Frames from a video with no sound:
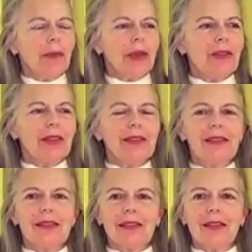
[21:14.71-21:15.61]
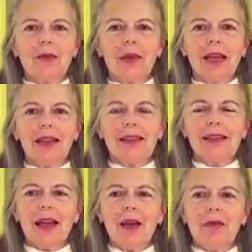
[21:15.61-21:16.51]
And this is going to make
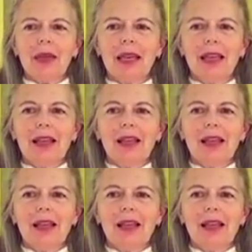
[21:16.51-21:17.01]
us happy.